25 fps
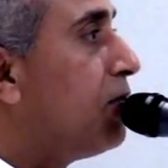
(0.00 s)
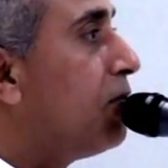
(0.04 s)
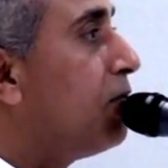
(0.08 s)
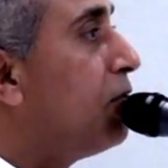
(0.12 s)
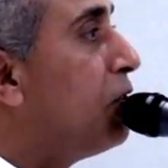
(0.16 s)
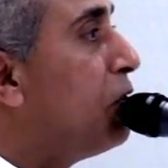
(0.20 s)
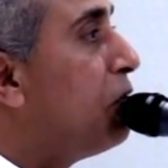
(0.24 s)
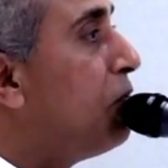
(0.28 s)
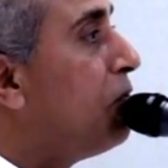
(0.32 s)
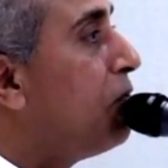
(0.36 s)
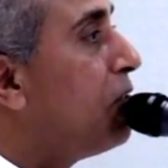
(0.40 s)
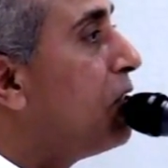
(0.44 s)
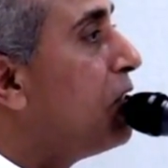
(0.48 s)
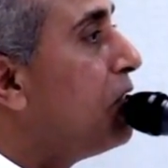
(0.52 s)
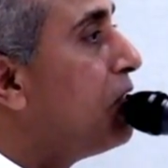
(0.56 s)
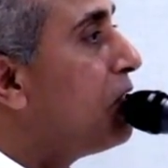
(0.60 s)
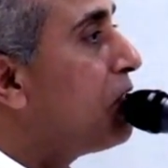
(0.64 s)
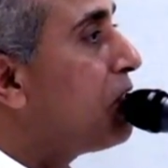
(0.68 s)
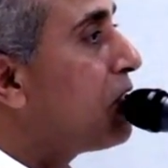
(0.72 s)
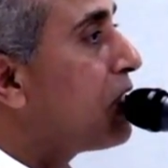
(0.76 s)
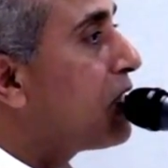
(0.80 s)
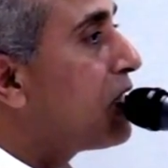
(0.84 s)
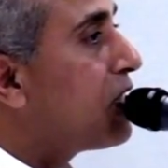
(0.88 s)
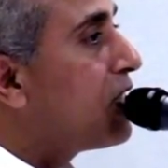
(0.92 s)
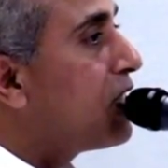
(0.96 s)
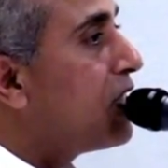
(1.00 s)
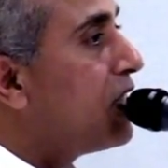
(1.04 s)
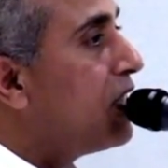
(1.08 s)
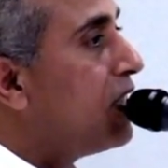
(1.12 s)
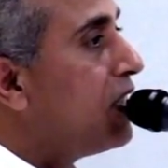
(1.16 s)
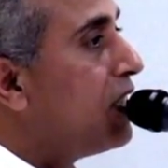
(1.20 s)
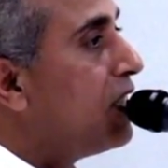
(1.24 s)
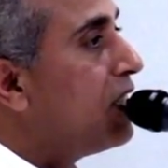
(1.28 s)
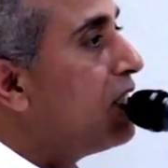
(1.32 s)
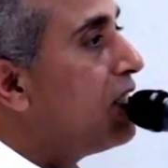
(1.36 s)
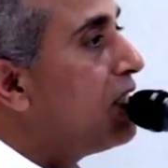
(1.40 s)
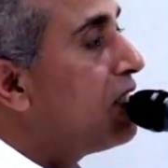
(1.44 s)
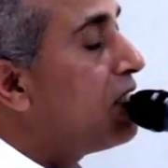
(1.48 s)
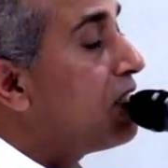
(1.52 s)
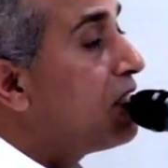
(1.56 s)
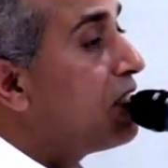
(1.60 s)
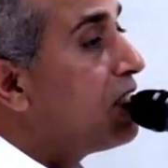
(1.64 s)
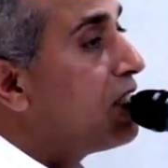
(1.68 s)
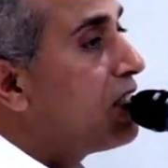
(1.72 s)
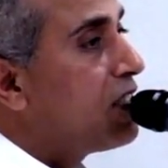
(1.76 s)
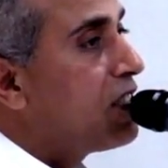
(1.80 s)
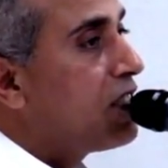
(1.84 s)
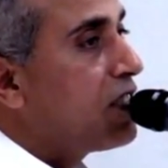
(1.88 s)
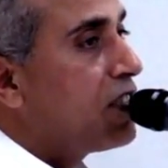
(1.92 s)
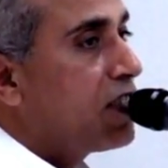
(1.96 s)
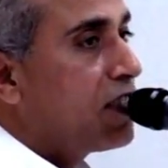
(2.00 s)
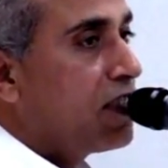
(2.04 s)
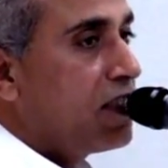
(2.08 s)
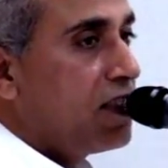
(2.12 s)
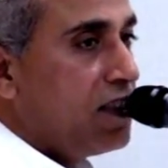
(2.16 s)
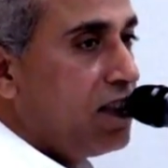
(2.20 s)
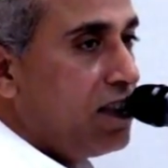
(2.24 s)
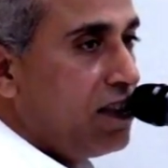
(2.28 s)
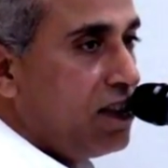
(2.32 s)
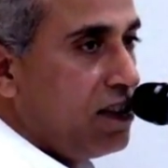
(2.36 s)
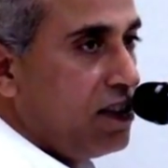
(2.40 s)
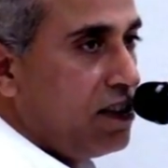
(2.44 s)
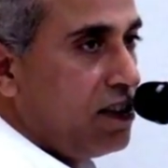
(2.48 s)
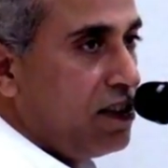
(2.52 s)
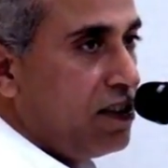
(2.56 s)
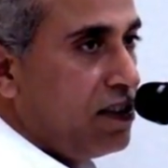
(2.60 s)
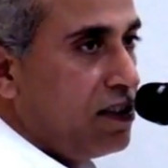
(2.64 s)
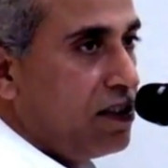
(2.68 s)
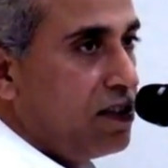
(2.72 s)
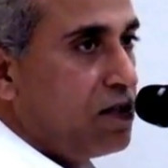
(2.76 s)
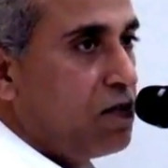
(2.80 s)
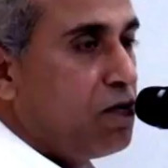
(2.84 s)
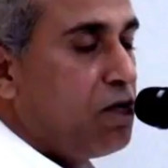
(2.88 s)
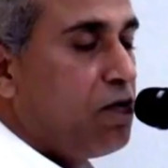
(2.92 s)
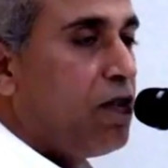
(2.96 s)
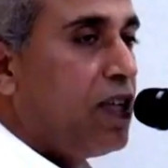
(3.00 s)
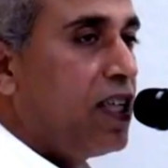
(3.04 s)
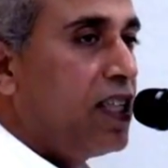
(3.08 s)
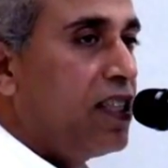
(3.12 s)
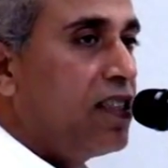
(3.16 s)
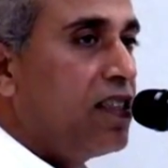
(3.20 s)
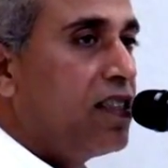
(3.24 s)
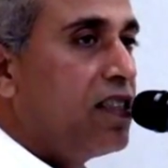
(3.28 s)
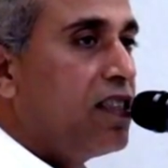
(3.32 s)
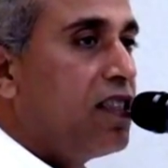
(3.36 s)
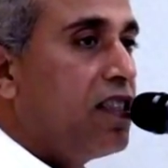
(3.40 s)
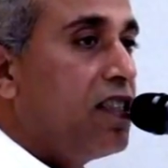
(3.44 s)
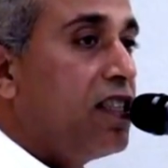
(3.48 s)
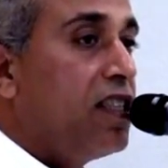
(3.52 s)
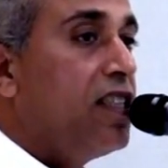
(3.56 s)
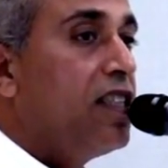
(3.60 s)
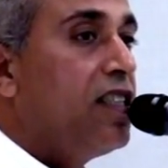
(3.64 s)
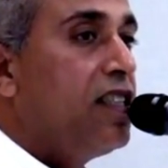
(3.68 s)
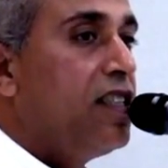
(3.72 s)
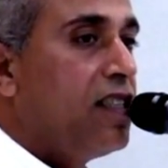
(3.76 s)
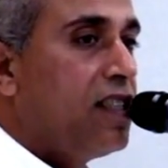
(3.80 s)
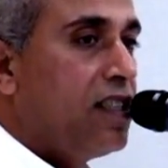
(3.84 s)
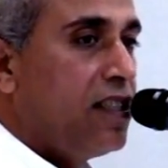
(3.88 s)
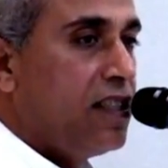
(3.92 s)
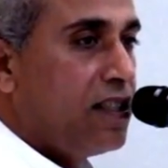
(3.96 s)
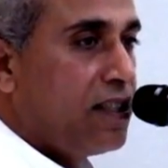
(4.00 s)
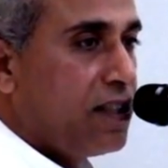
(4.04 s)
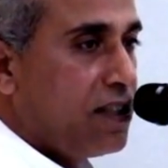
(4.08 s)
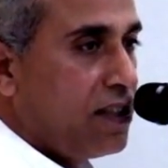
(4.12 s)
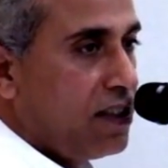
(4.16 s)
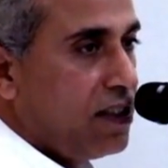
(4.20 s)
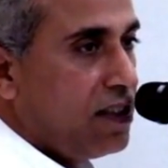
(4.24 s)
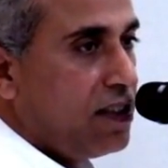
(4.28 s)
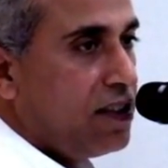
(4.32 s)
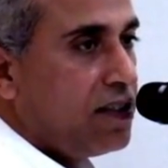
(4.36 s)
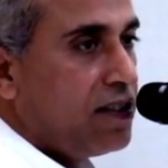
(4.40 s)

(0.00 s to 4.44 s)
15-16 years he struggled to find the real teacher.